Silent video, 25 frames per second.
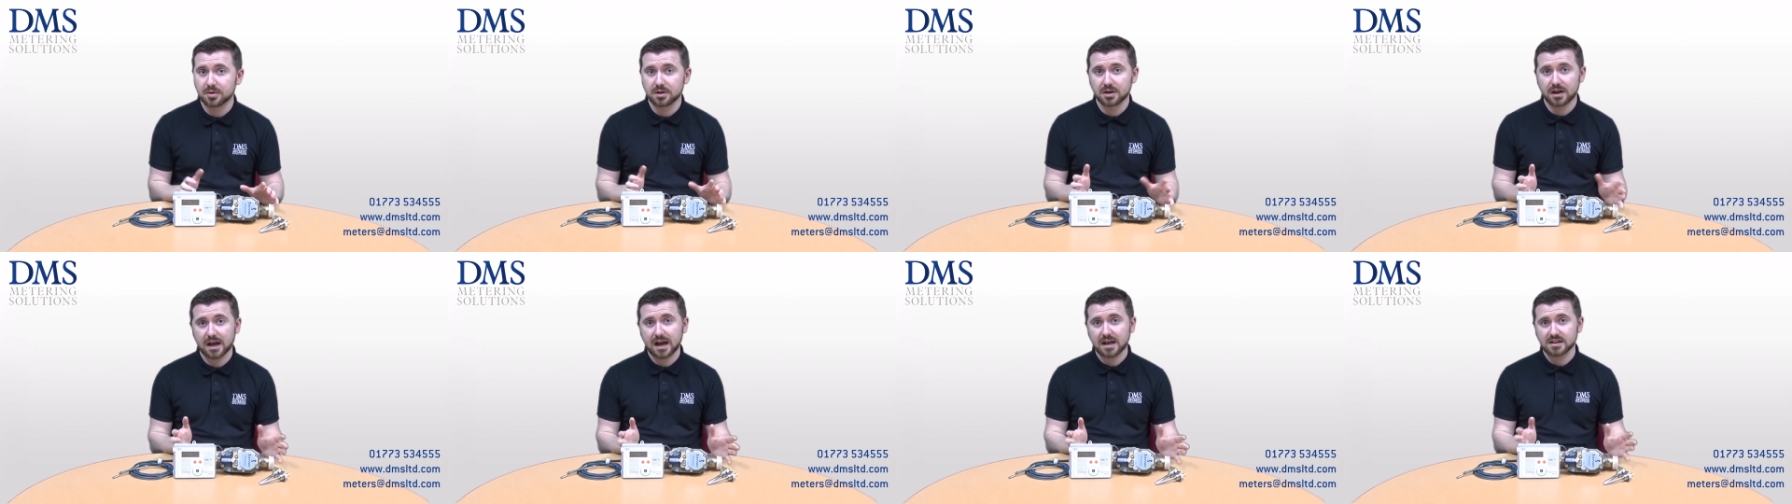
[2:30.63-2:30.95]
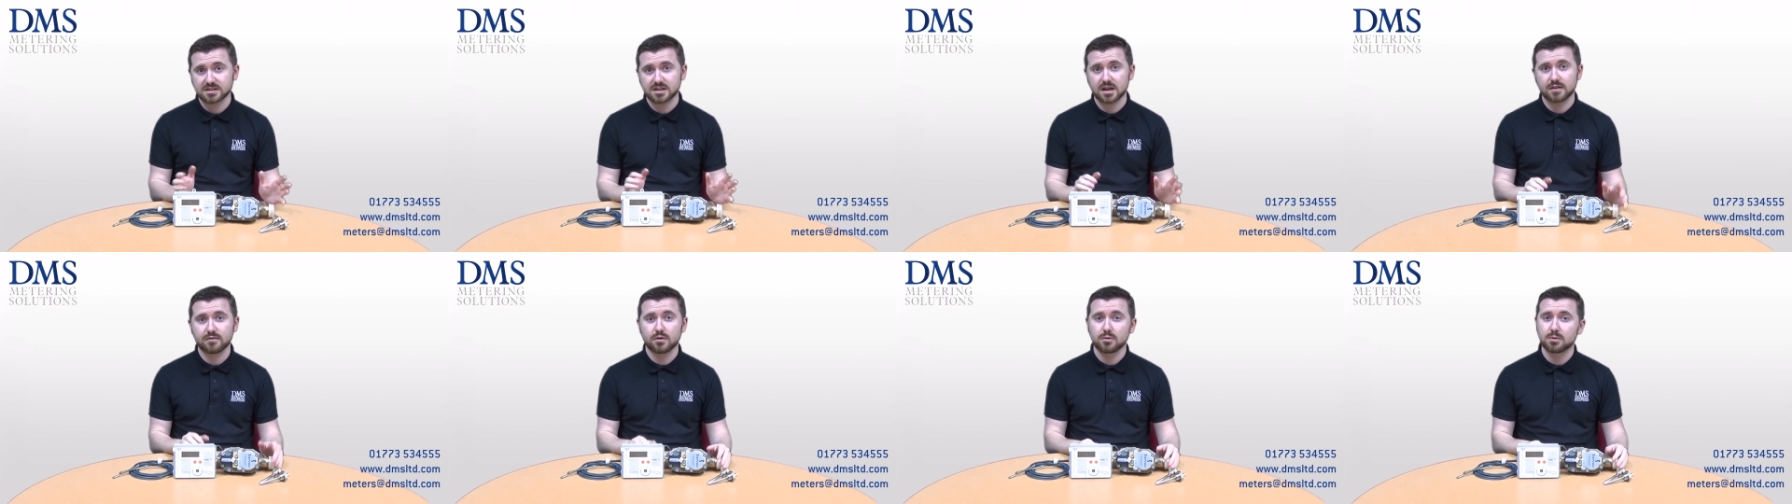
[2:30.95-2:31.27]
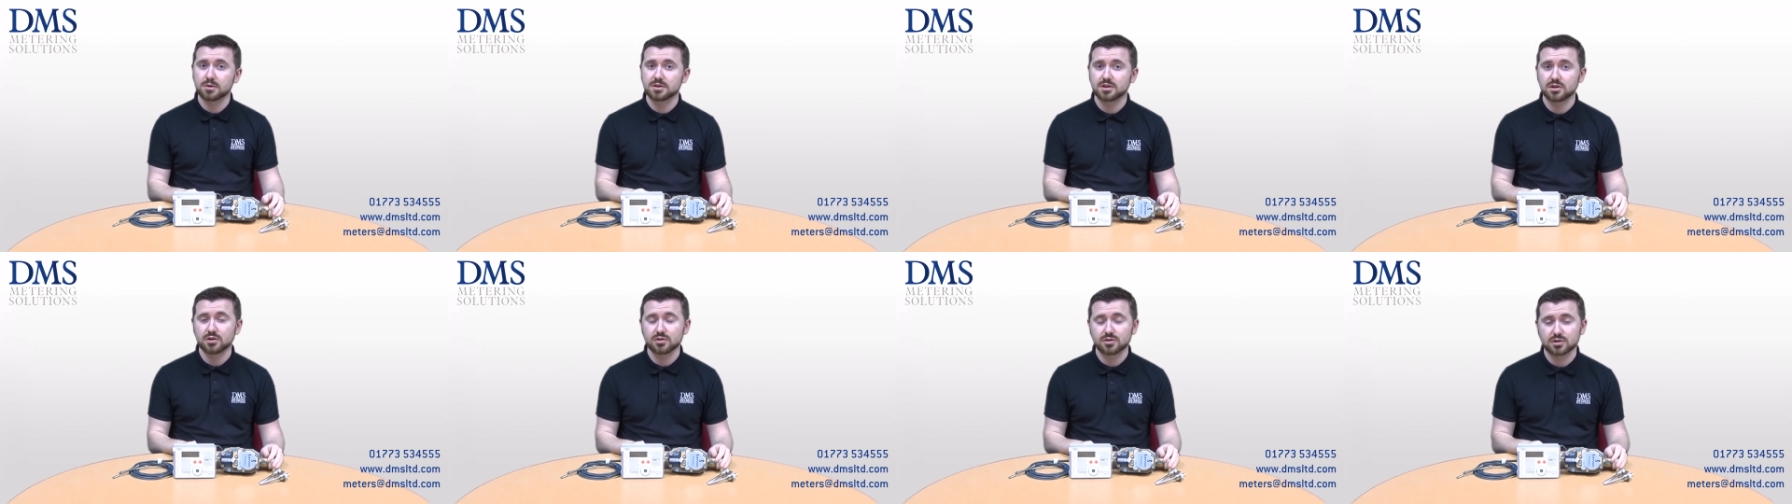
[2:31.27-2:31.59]
but as
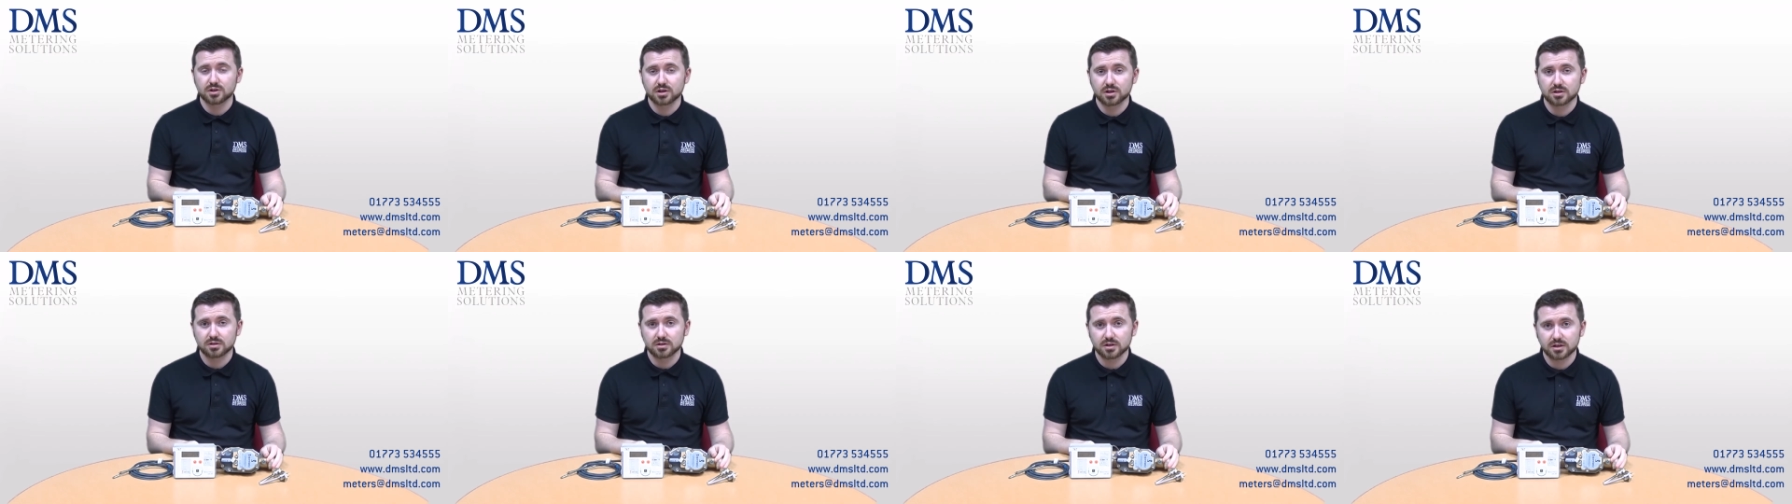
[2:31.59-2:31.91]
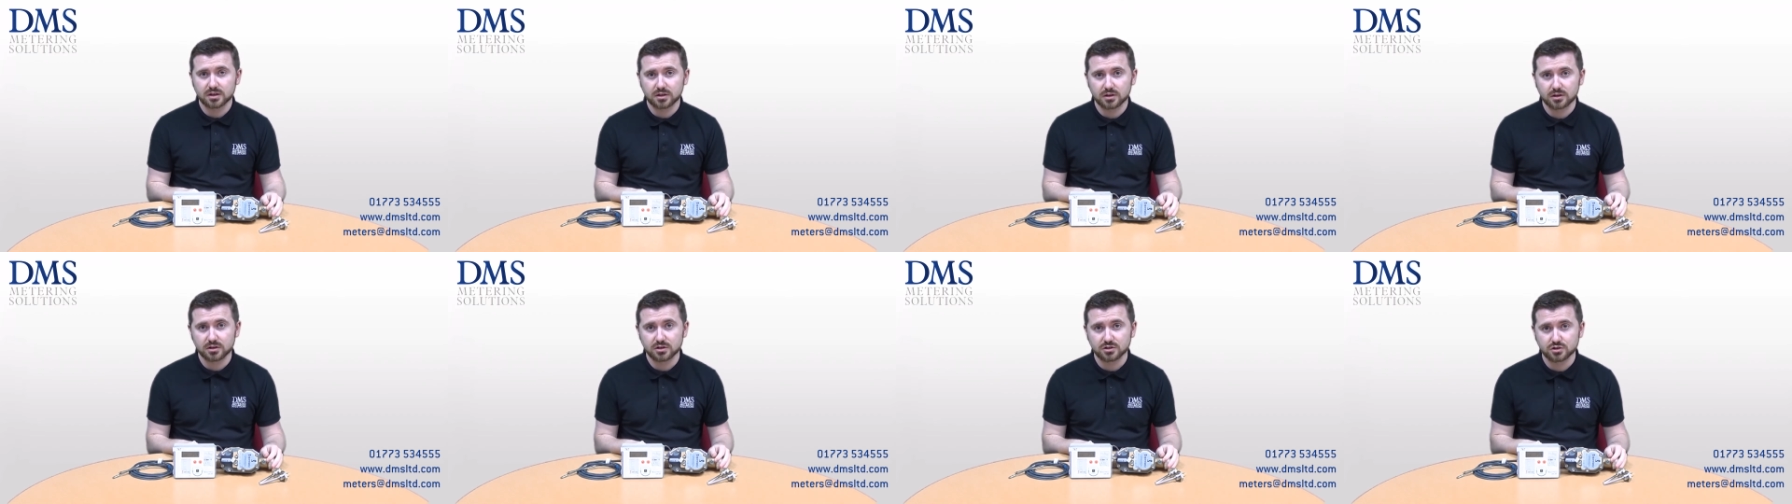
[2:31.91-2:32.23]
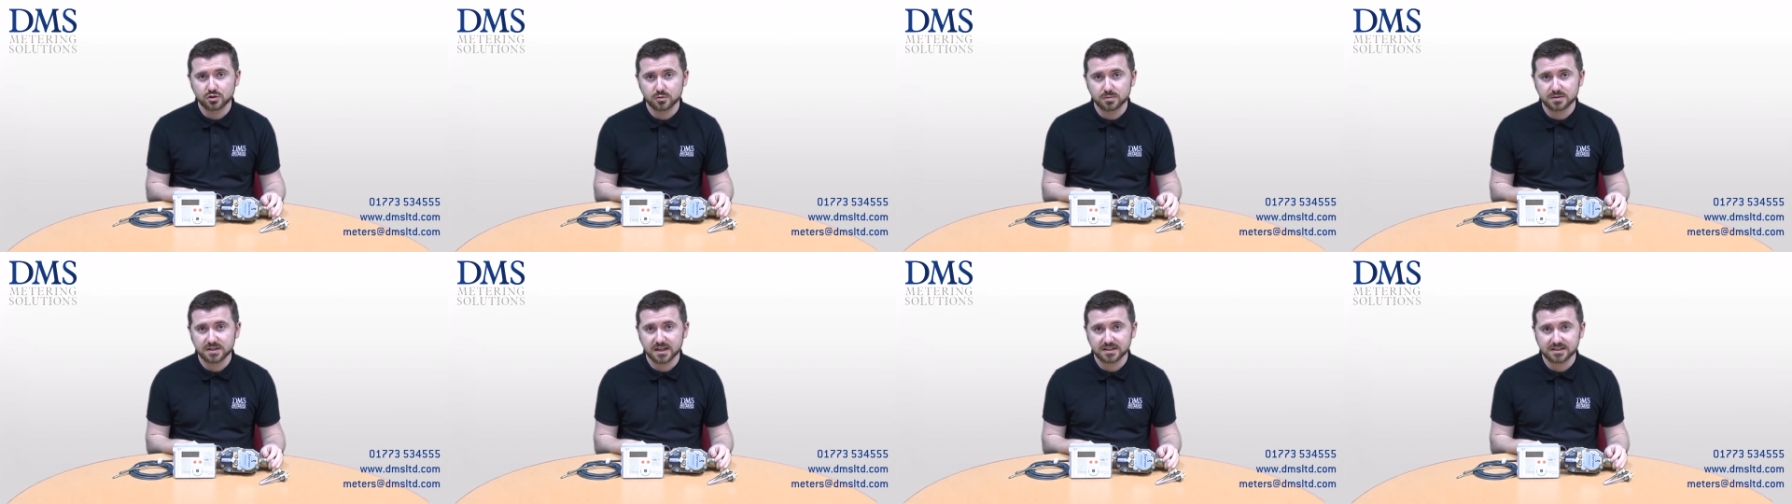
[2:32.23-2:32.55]
ever with the other
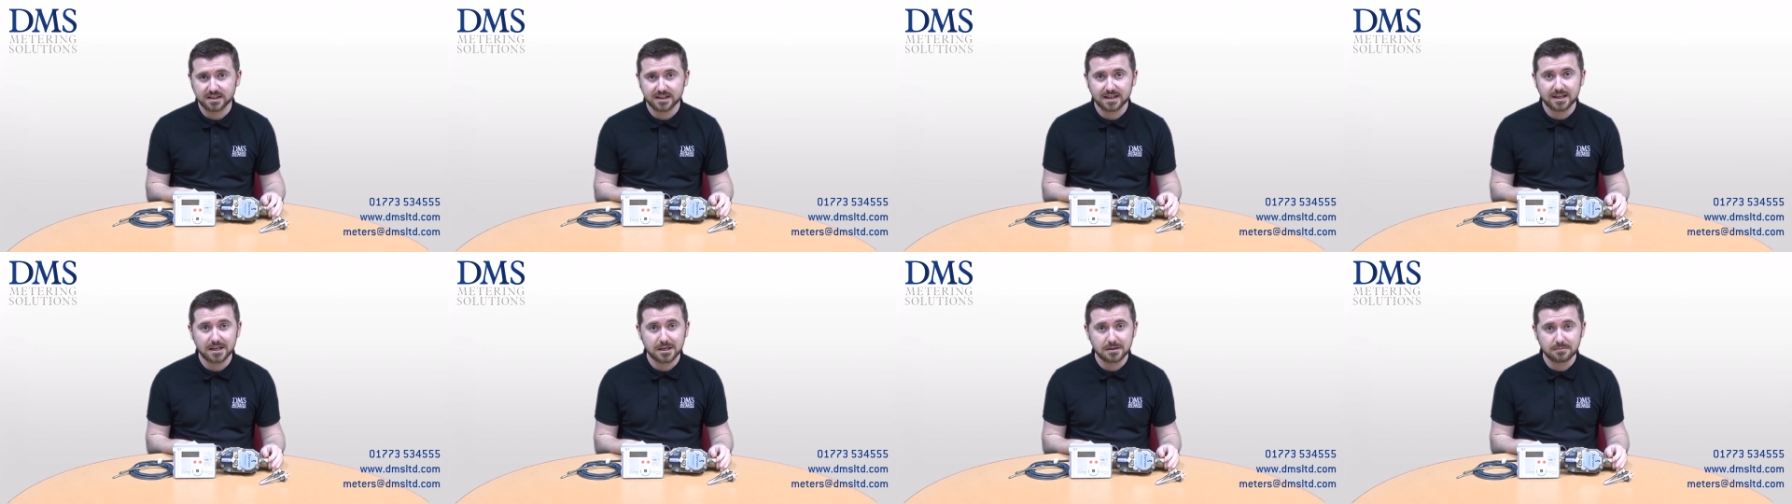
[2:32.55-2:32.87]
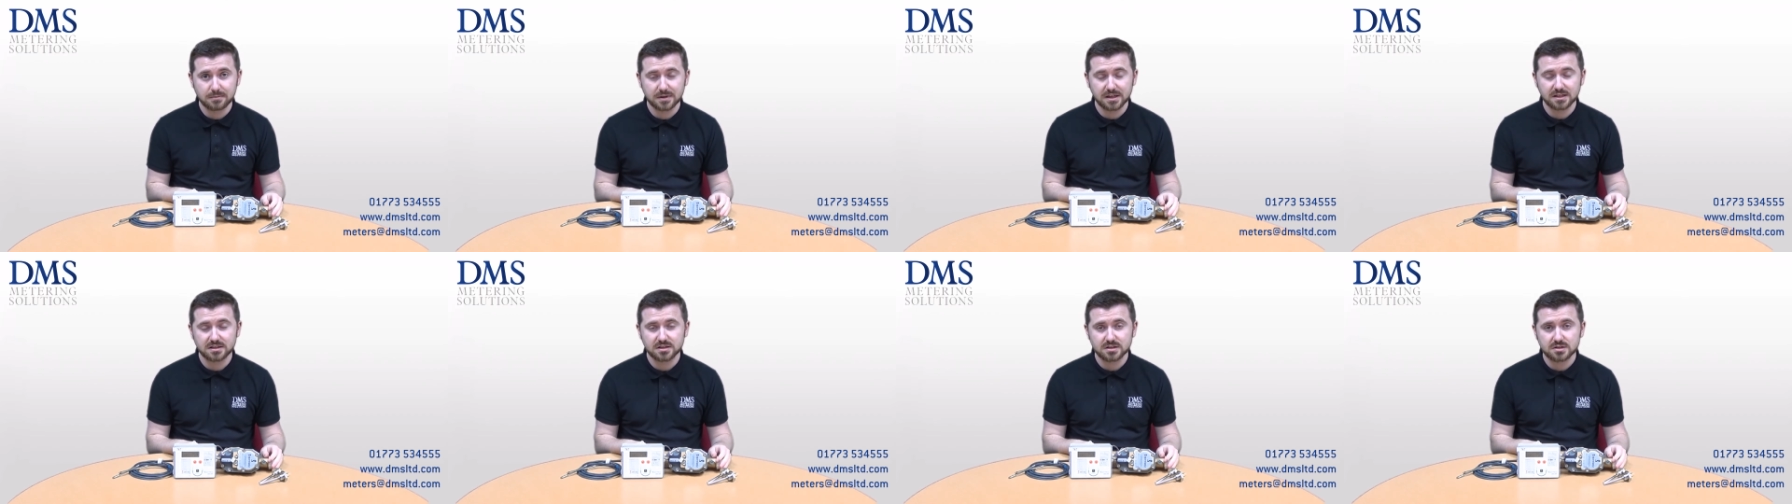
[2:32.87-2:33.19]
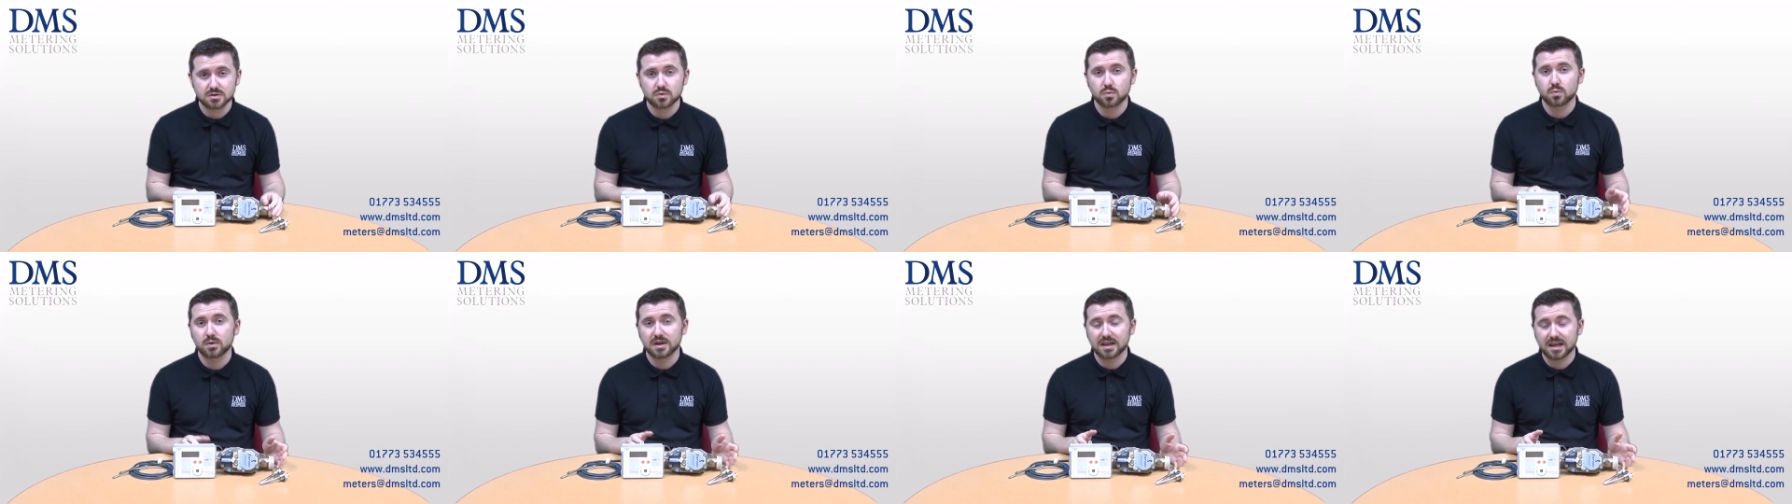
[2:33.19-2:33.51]
uh, superstatic heat
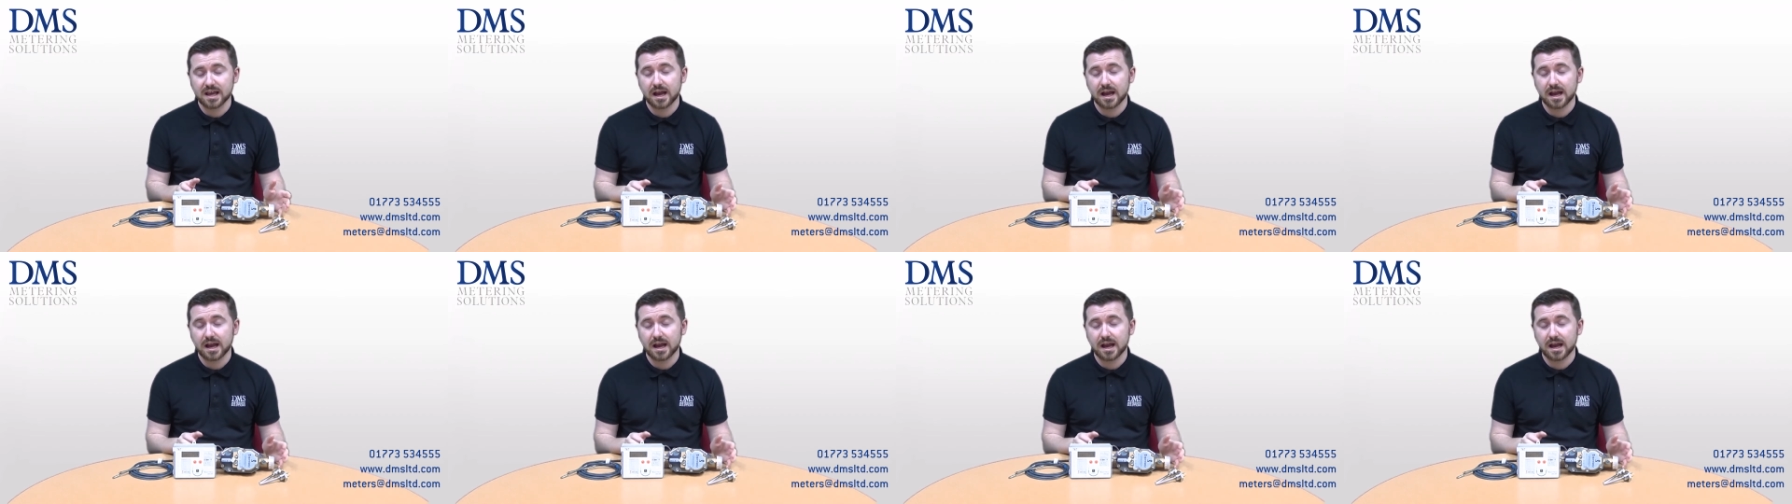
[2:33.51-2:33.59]
meters,